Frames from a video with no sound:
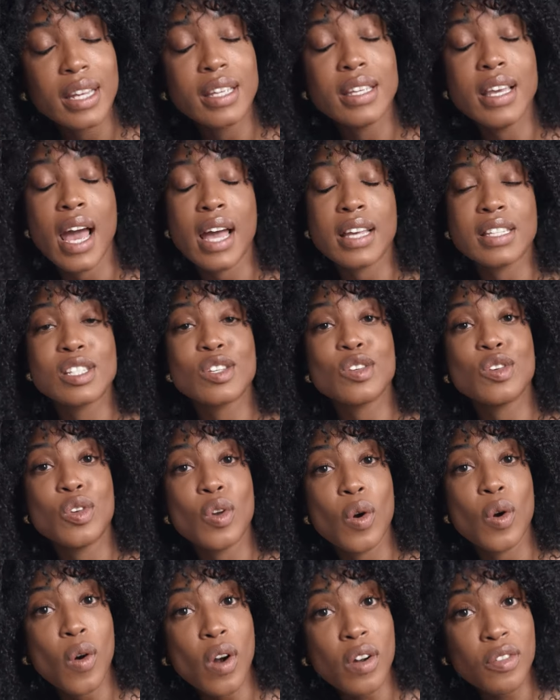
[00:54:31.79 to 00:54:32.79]
Yes,
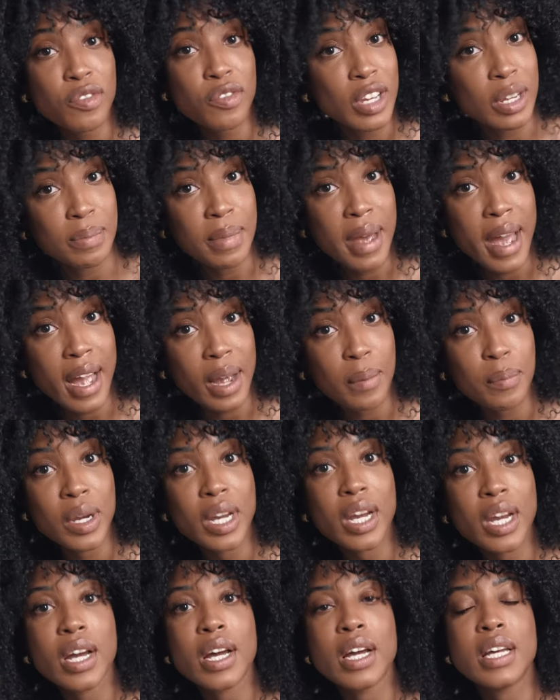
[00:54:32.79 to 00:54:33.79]
your feedback,
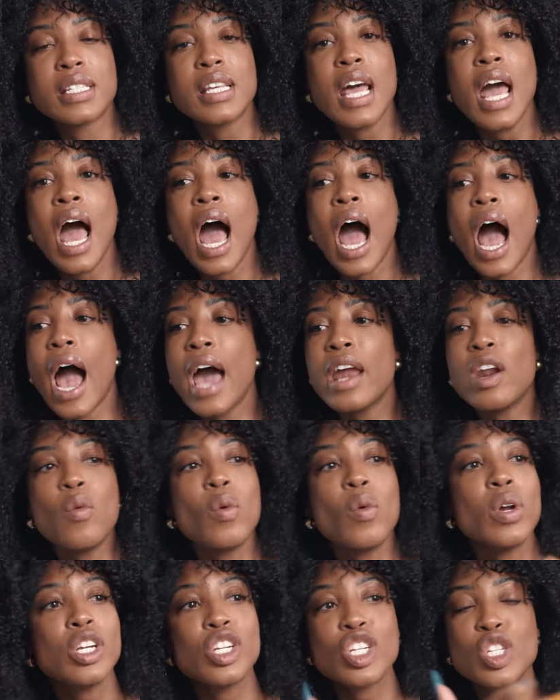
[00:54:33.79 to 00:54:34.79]
because I
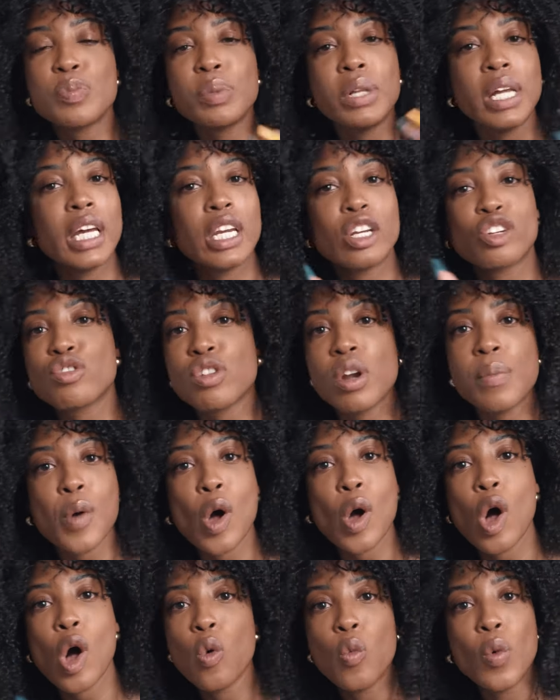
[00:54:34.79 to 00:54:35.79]
don't wanna just plan a trip
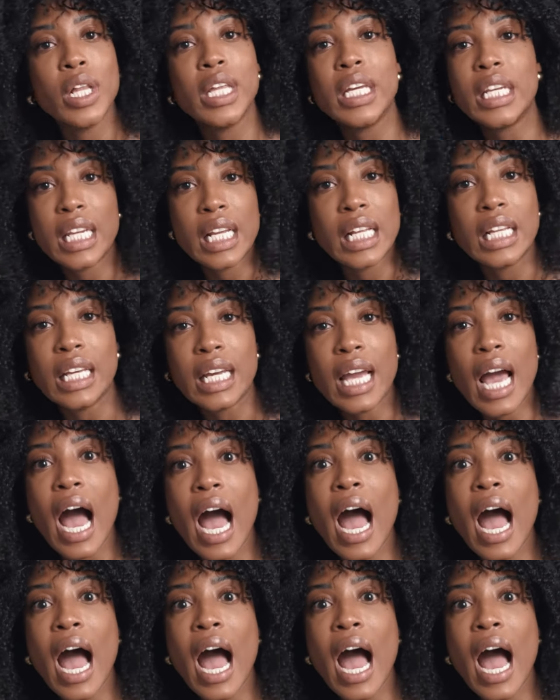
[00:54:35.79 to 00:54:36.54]
all willy-nilly.